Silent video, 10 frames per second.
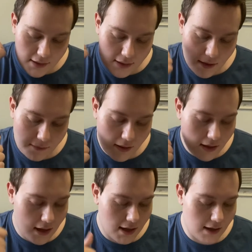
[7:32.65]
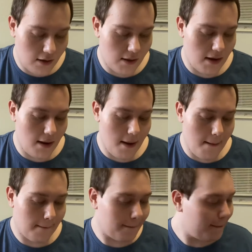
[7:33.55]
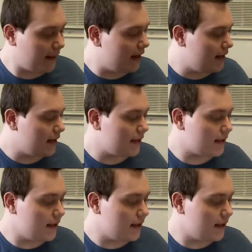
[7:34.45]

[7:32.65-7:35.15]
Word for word: Tough Luck, Echo, and that's